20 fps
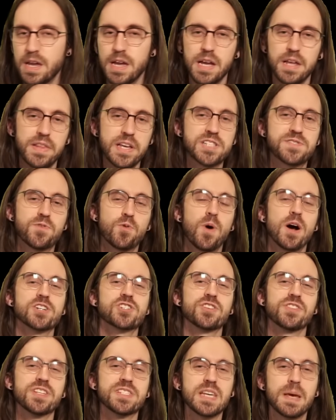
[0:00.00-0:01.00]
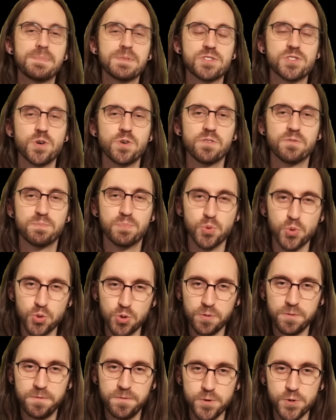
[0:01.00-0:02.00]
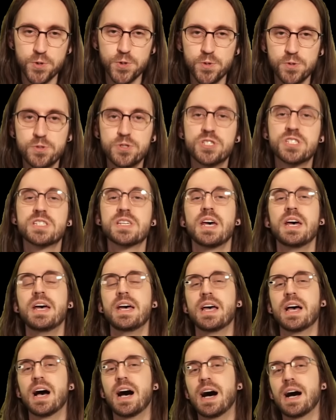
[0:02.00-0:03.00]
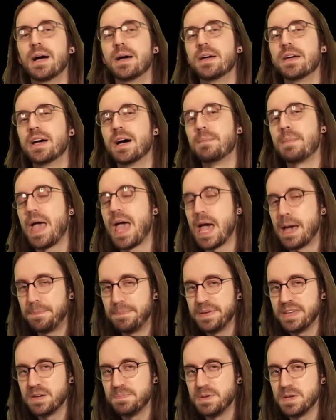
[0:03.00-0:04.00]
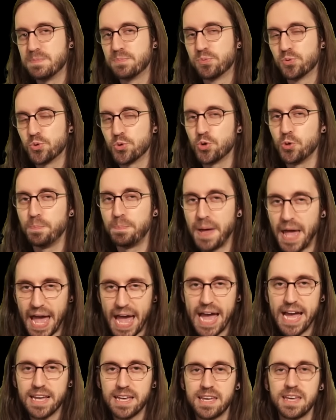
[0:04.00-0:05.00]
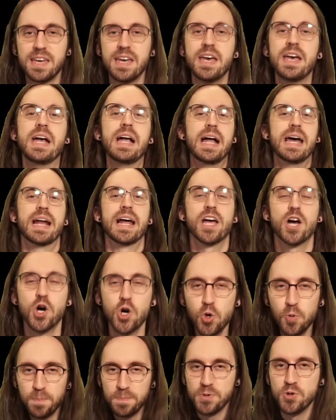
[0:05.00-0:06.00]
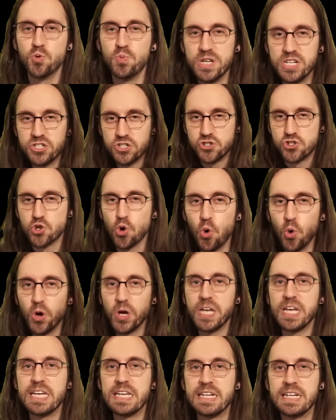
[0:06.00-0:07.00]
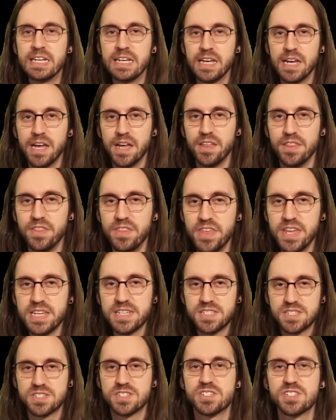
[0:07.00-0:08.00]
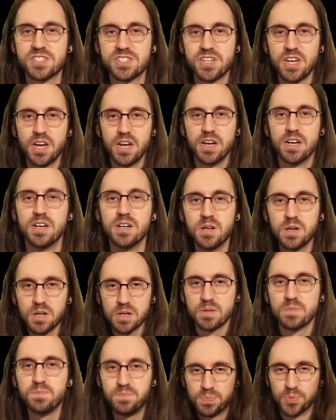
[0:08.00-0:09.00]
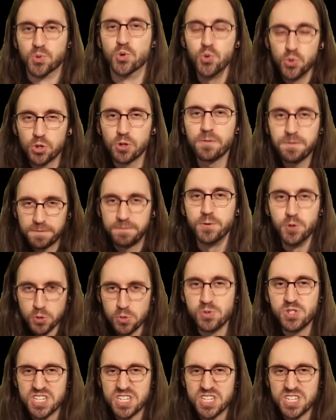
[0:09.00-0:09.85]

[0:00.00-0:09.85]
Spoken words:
Thanks for watching this episode of Brutal Foods. I'm happy to be brutal back, and I hope you enjoyed this Brutal Foods